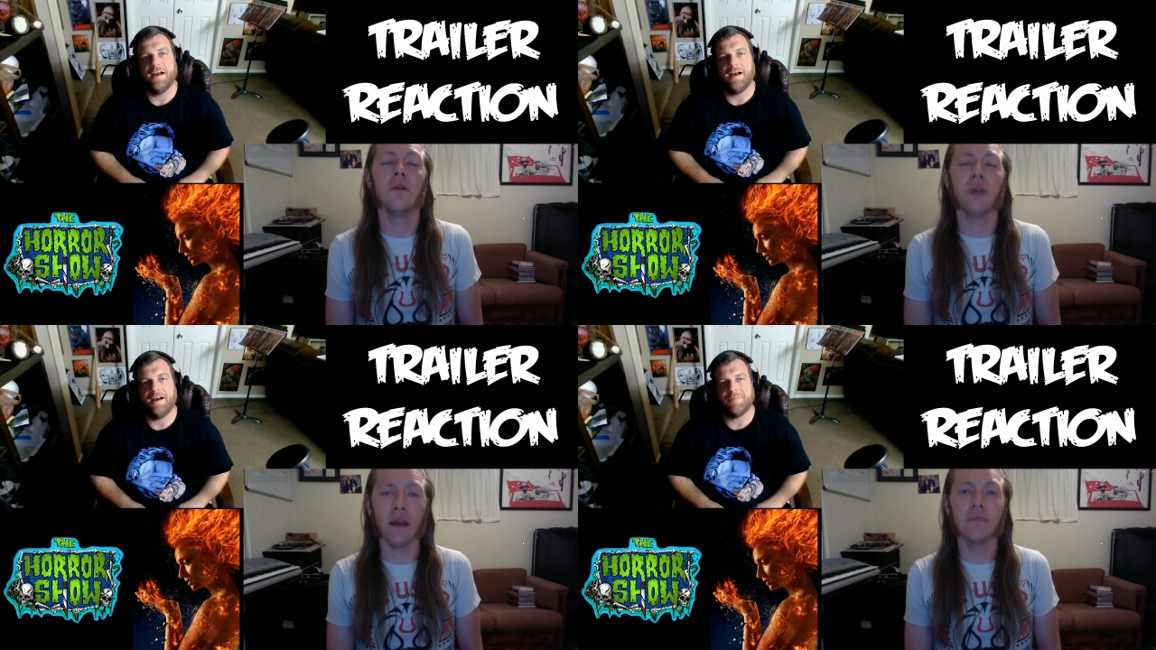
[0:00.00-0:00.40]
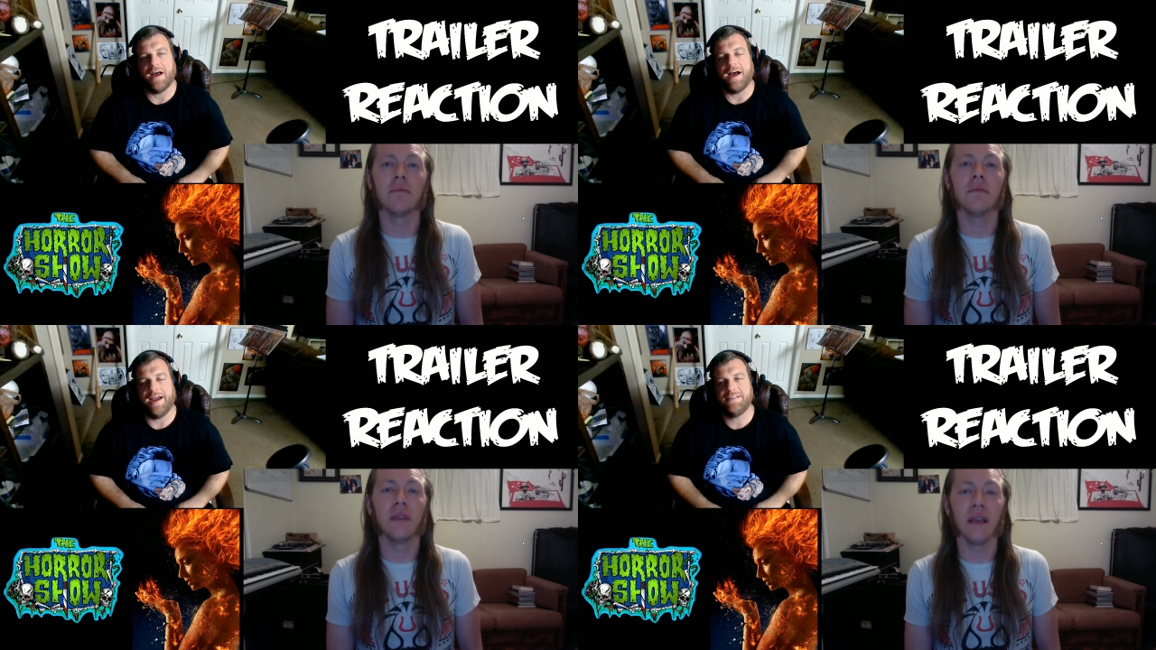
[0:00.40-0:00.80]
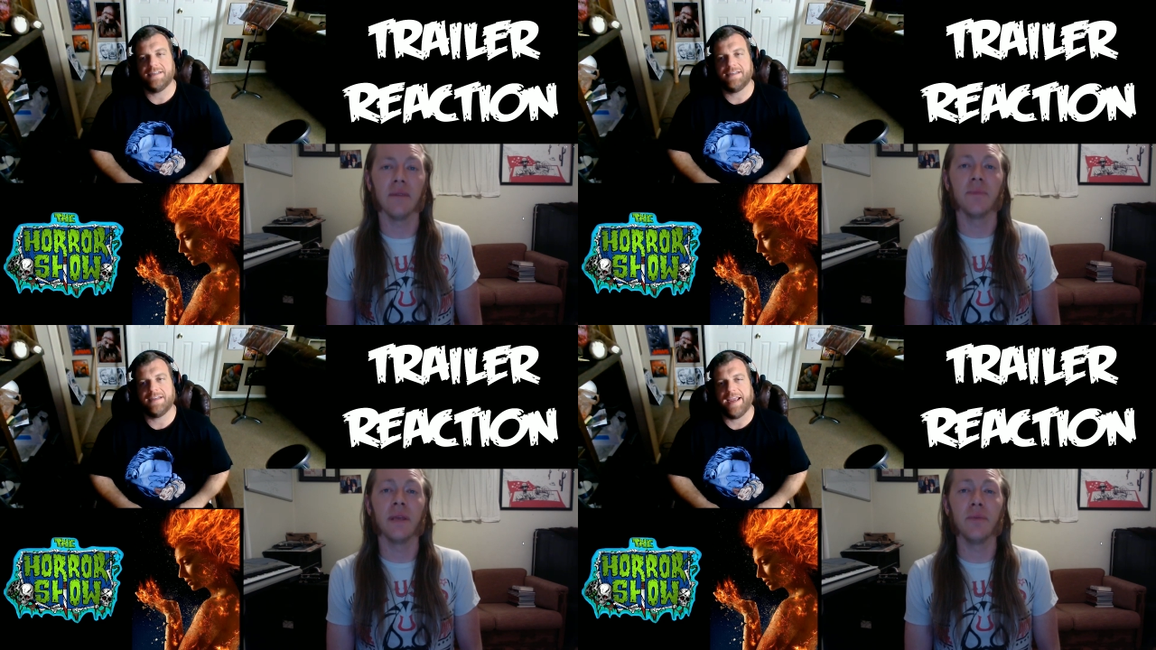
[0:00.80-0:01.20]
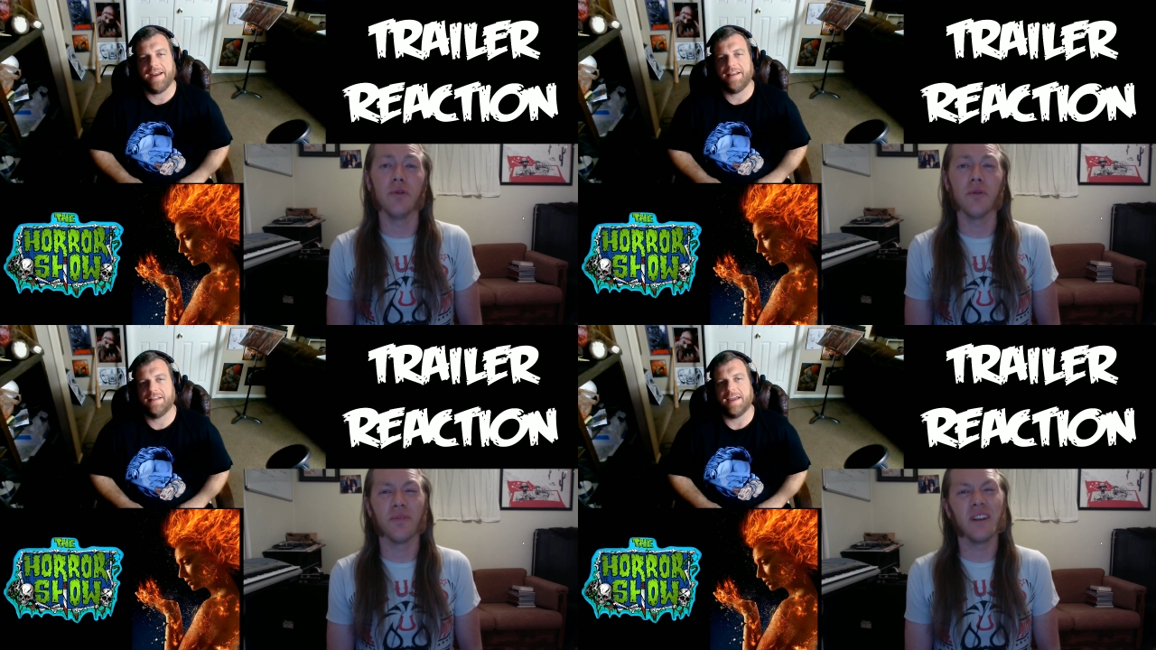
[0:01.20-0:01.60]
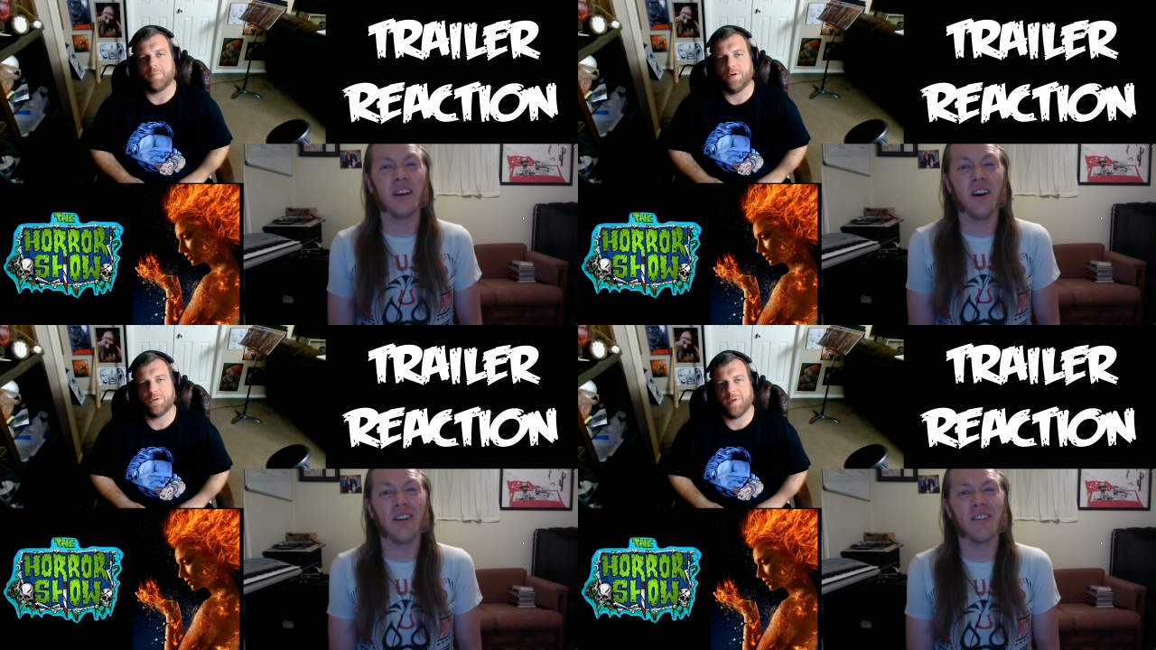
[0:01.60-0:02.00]
Speaker 1: Okay. I didn't hate it
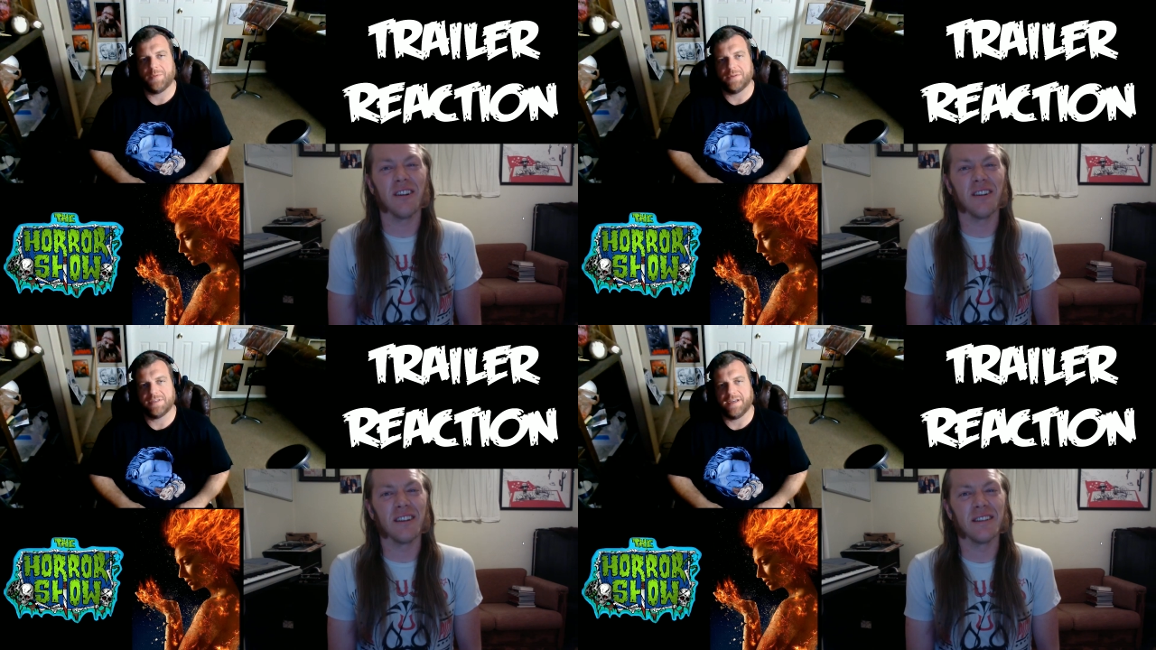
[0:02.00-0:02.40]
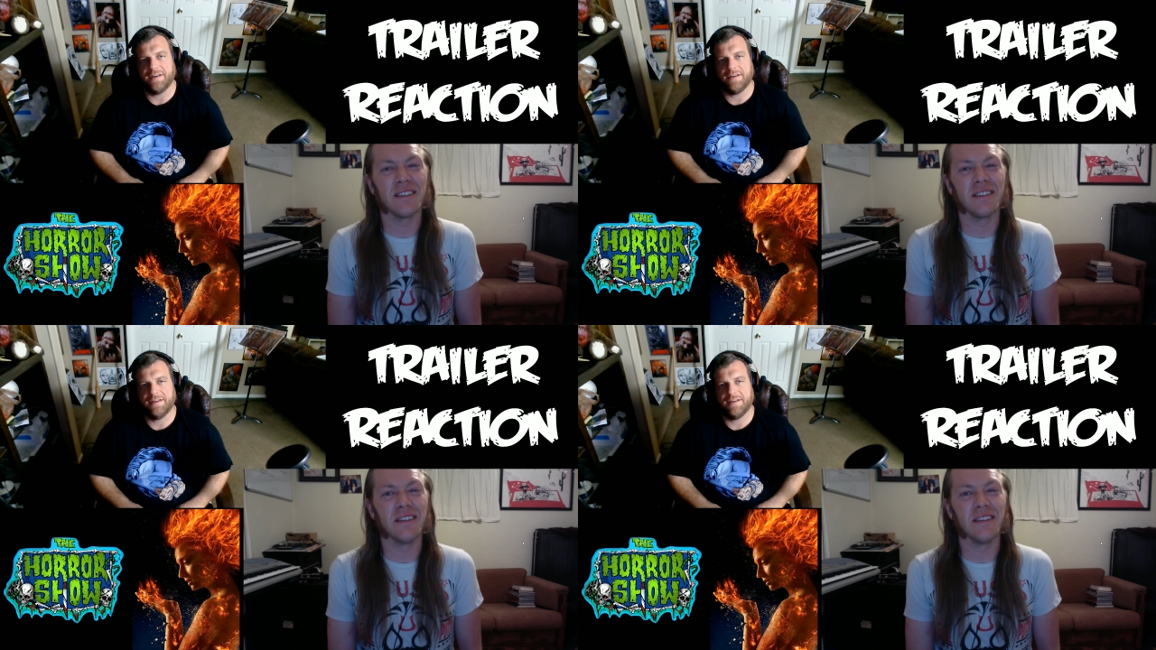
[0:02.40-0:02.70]
like most people did.